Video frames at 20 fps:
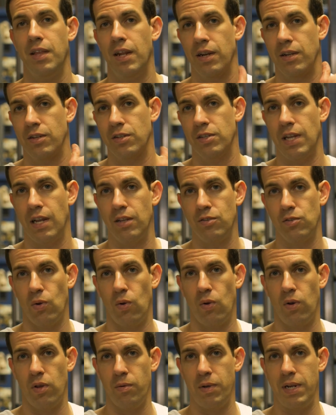then it extends
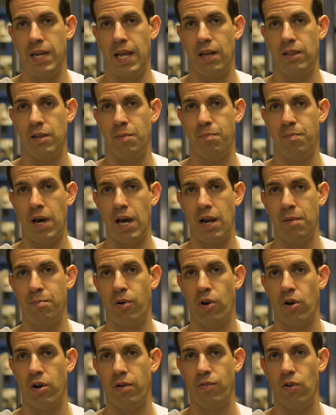all the way down the bottom
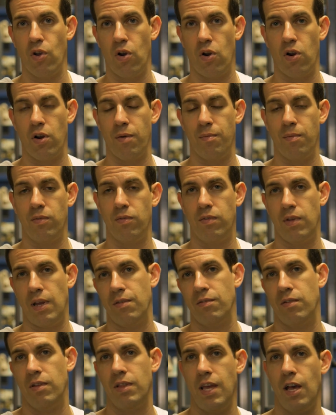part of your arm
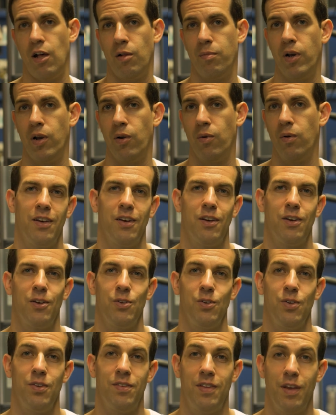down to the elbow.
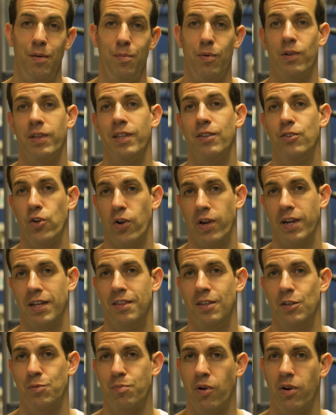You typically
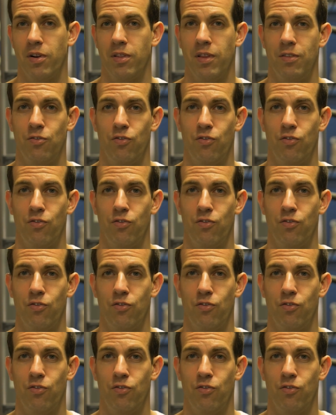target this part of